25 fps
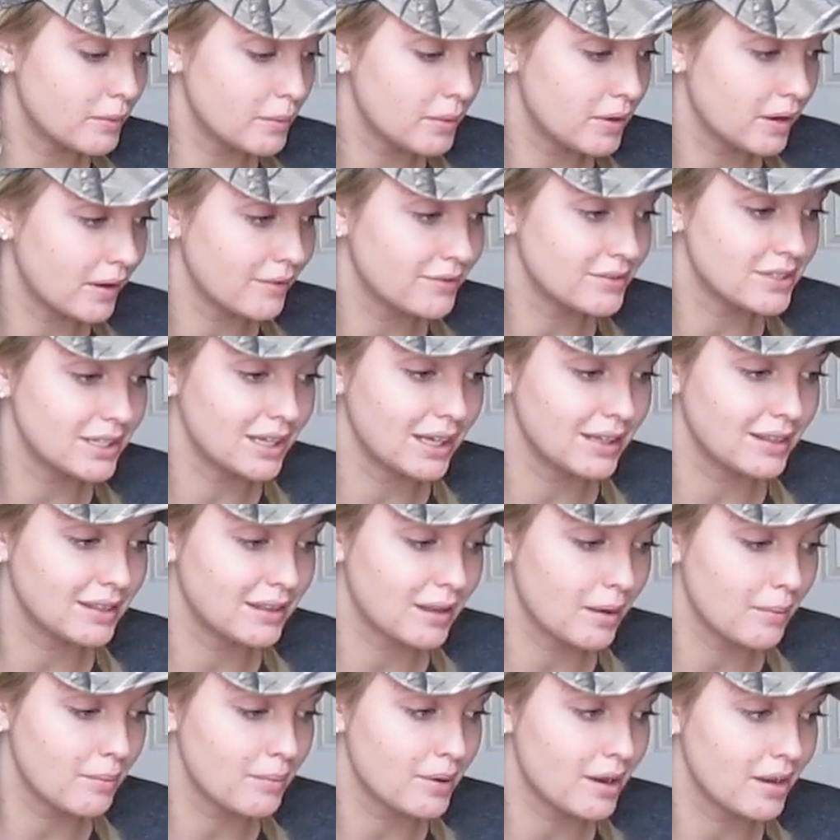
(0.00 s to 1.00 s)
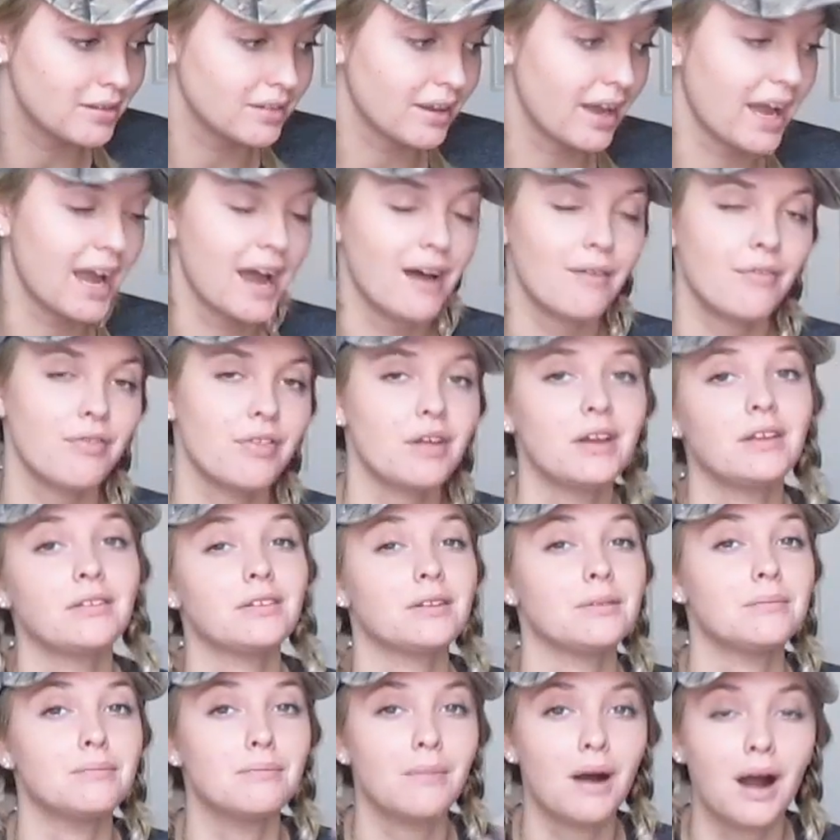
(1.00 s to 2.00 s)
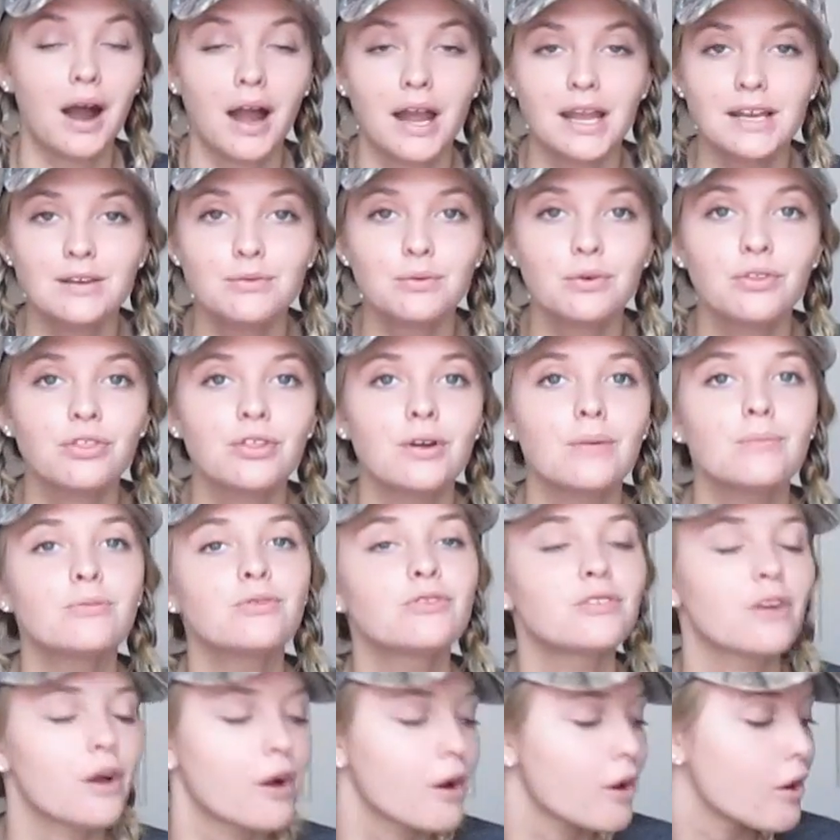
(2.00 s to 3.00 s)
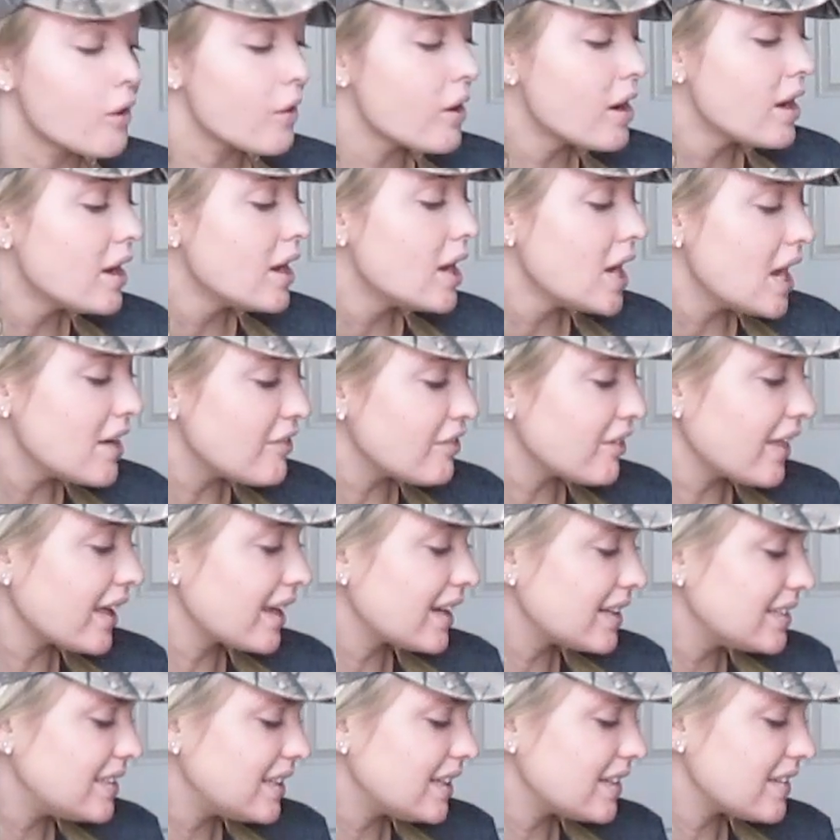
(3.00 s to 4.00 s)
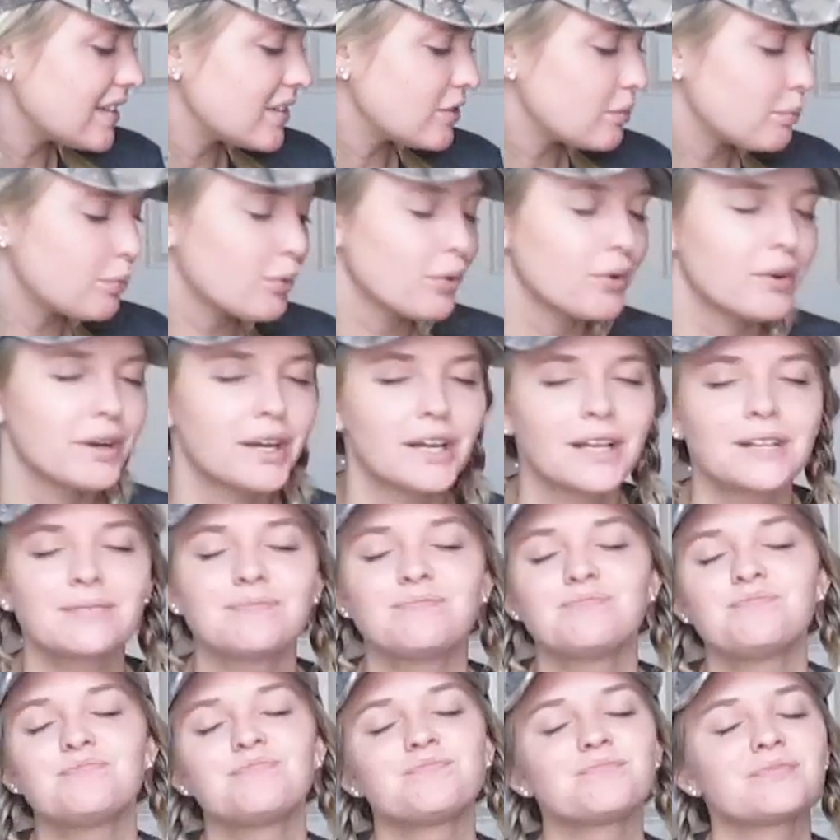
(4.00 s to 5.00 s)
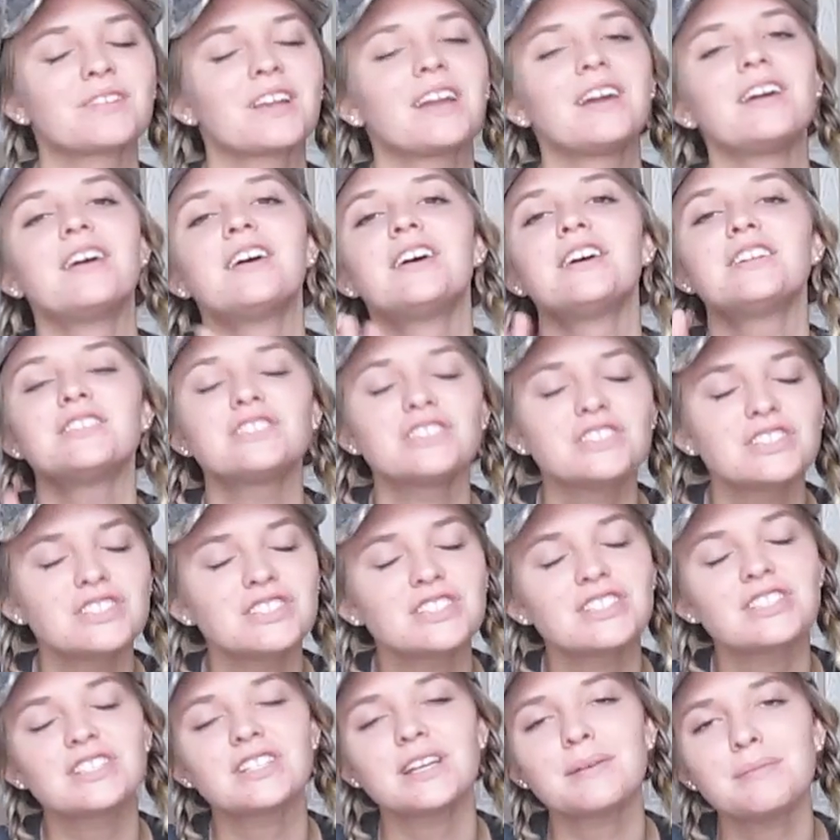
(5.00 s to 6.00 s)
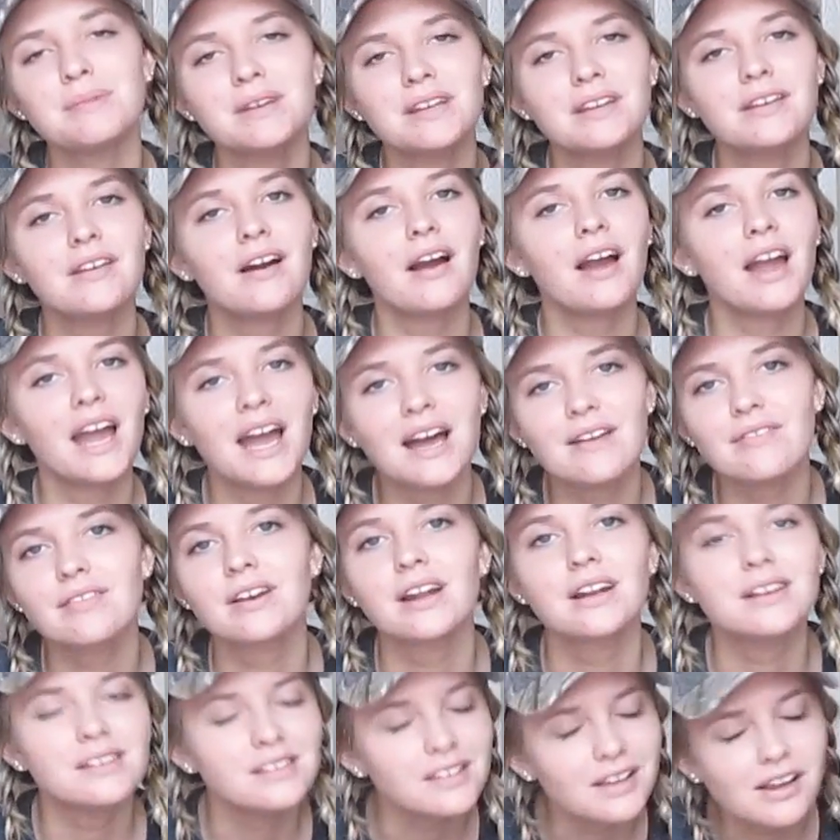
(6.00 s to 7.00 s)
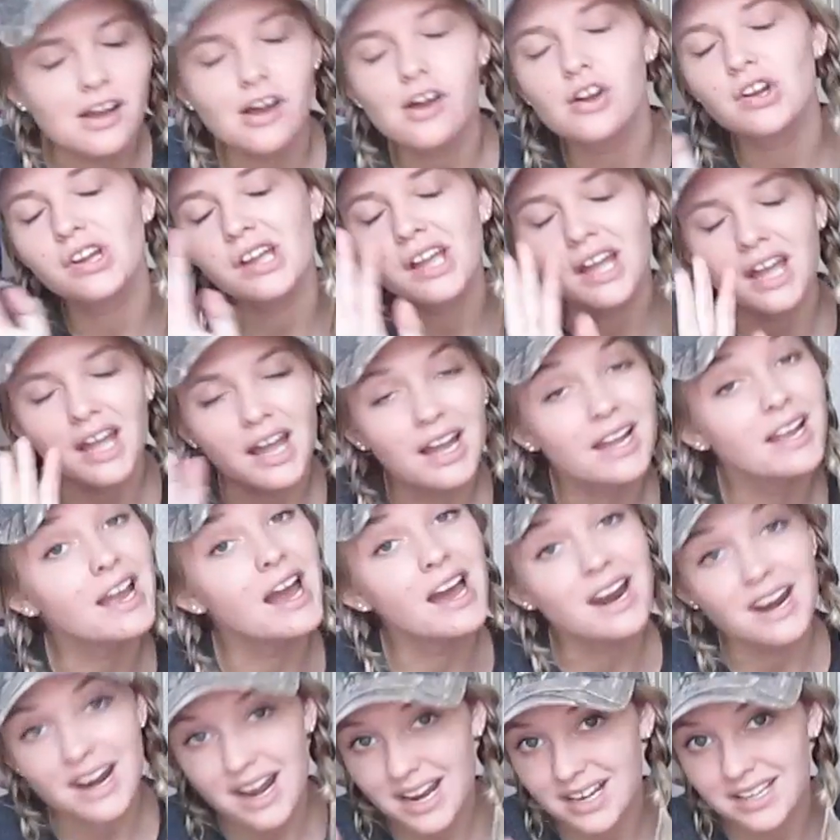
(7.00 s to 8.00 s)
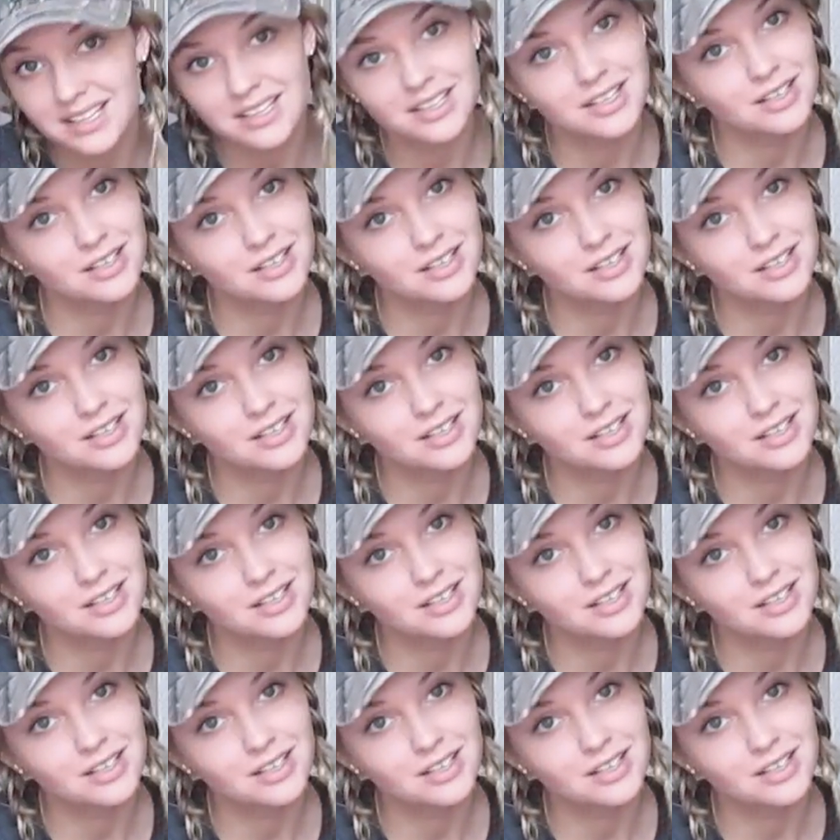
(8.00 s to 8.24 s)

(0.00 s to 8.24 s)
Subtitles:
them enough to get them because I have things in mind with them. So if you're like, Adair, that's boring, just, I mean, I have an idea, okay? I got an idea.